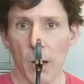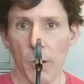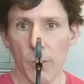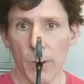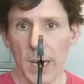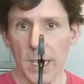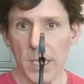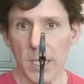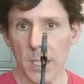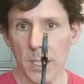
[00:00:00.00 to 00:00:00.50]

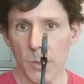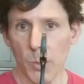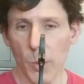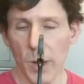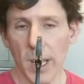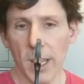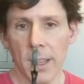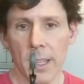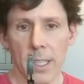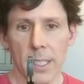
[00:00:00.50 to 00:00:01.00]
wrench's
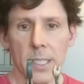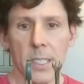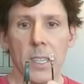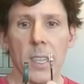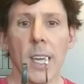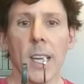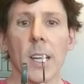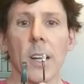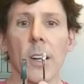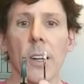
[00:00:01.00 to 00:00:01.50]
width is
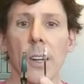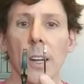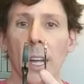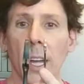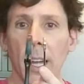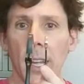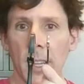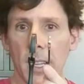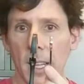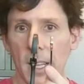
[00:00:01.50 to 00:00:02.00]
thicker
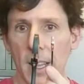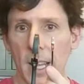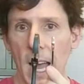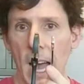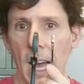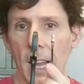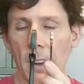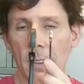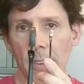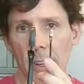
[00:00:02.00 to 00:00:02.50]
than
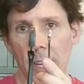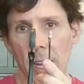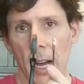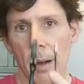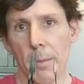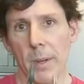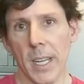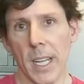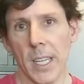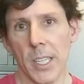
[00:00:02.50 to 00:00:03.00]
that of a
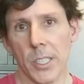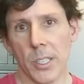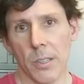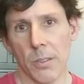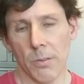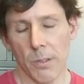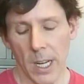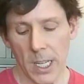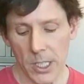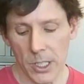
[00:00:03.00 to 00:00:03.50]

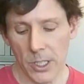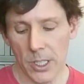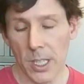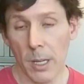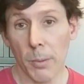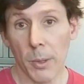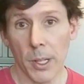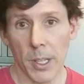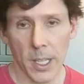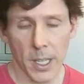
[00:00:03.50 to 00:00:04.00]
combination wrench,
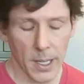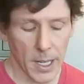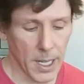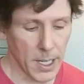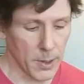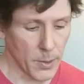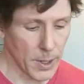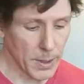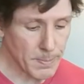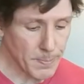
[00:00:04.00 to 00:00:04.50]
typically.
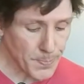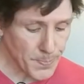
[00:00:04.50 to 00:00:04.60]
Anyway.